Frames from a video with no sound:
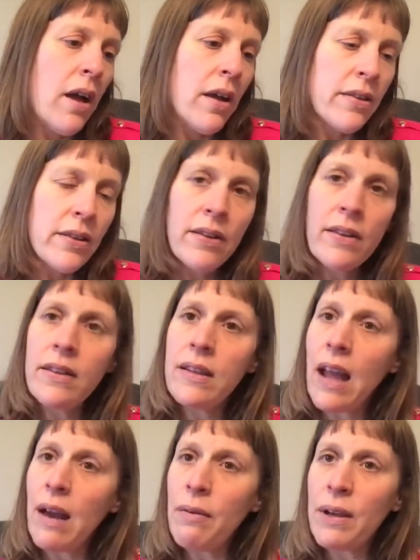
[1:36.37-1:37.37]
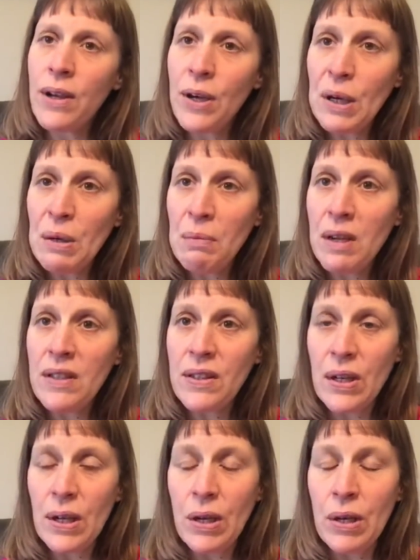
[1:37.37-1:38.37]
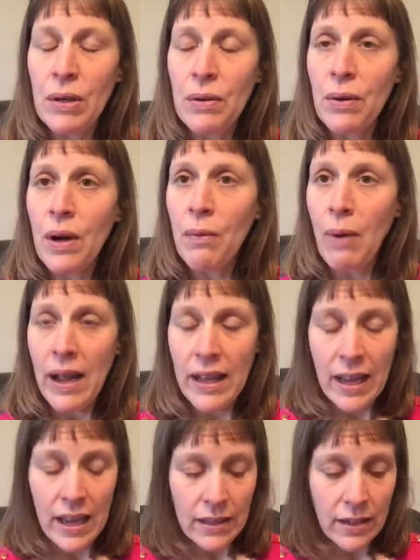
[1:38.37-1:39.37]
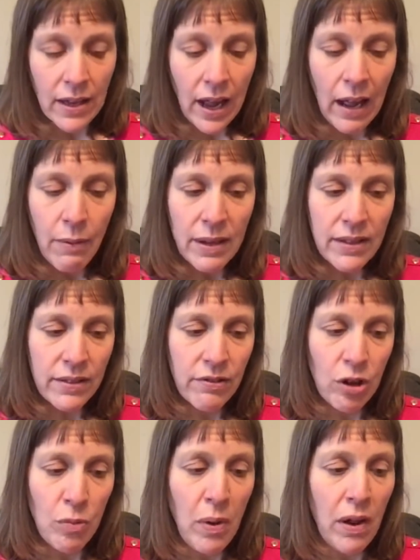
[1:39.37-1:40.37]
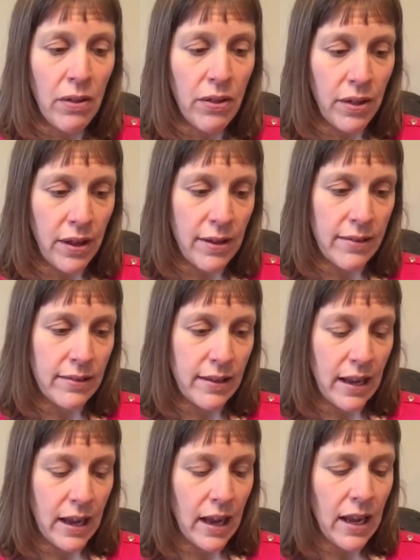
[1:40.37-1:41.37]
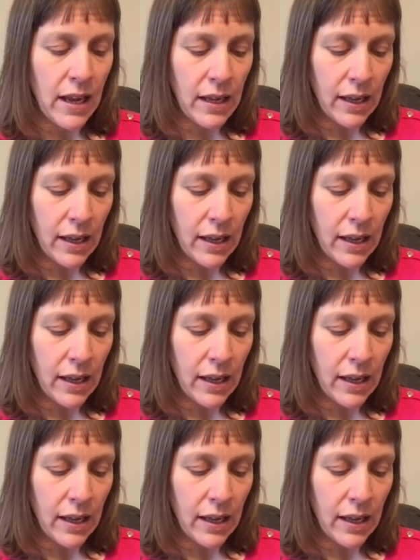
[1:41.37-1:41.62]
So now we come to weighing. I went to group on Thursday.